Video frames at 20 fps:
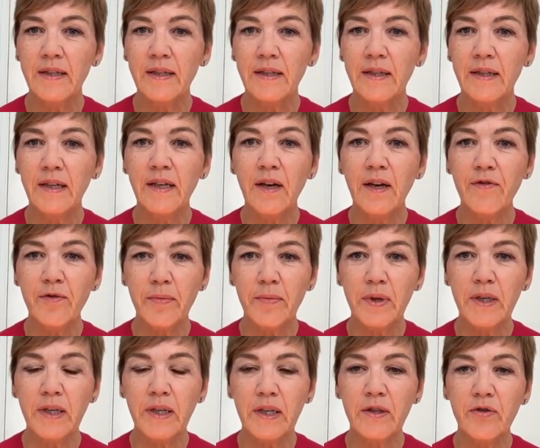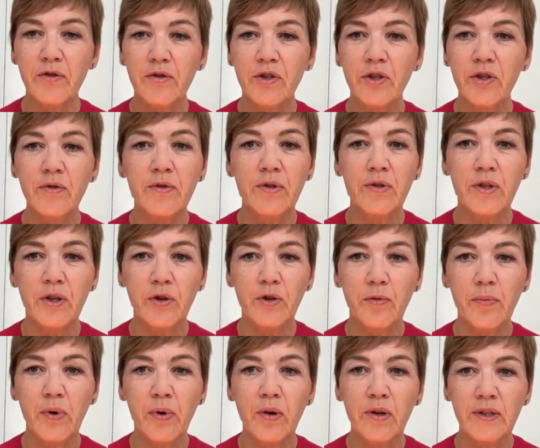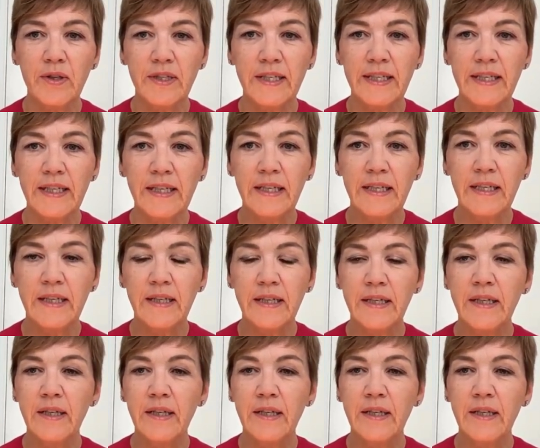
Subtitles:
the government introduced the new policy,